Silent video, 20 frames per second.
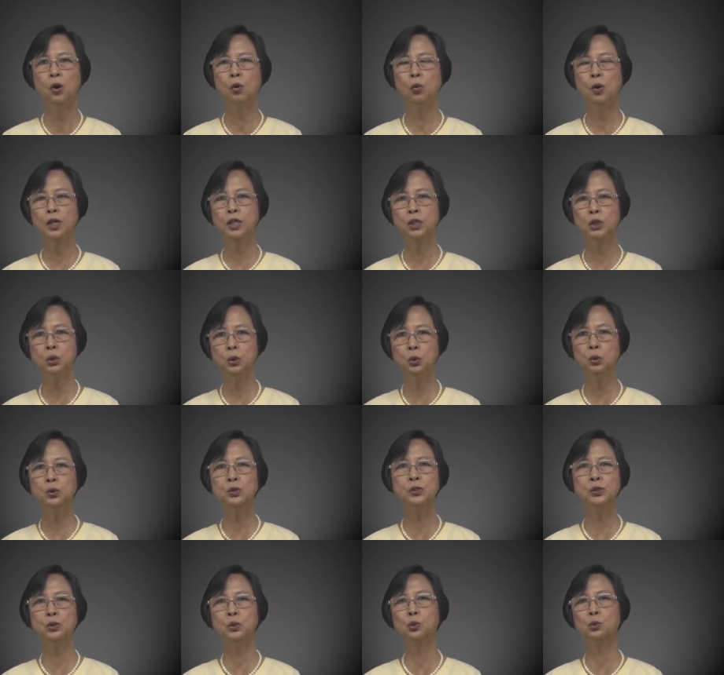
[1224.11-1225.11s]
was
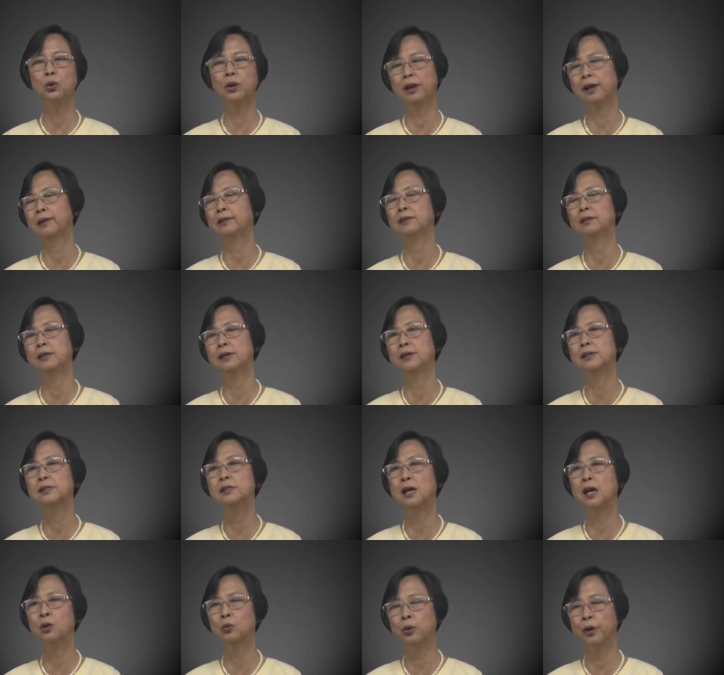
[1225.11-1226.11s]
used to collect these
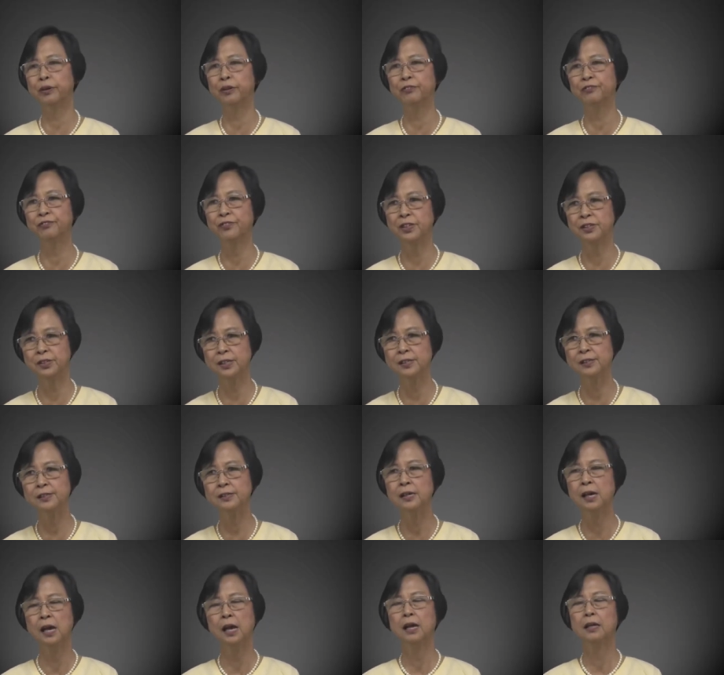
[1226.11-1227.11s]
aquarium
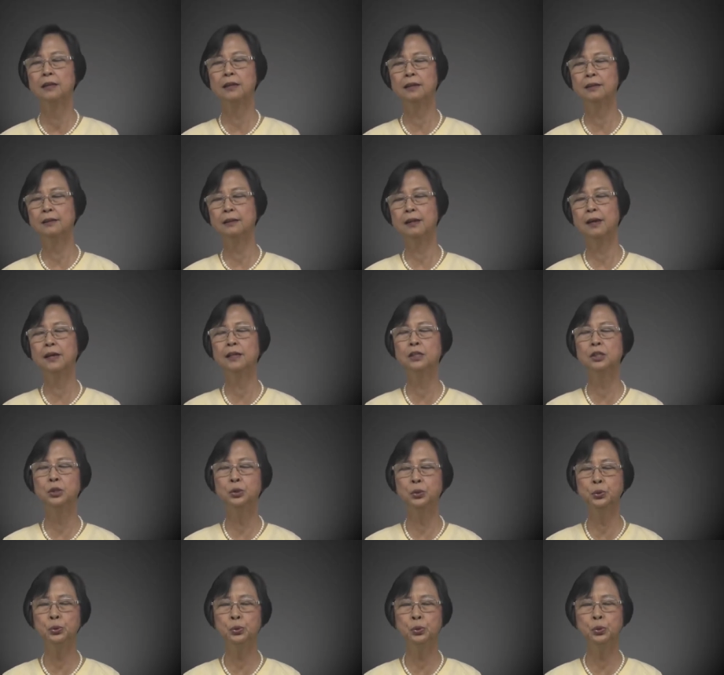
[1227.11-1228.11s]
fishes that led
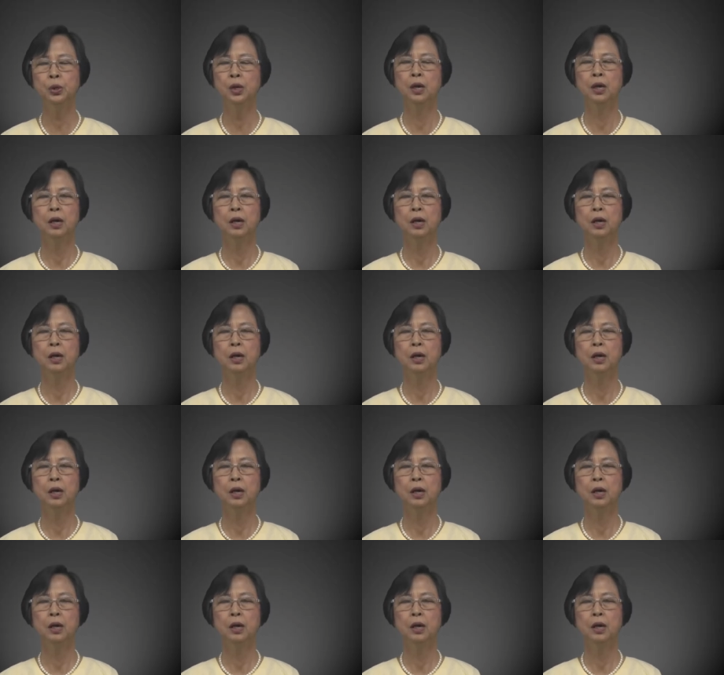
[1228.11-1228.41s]
to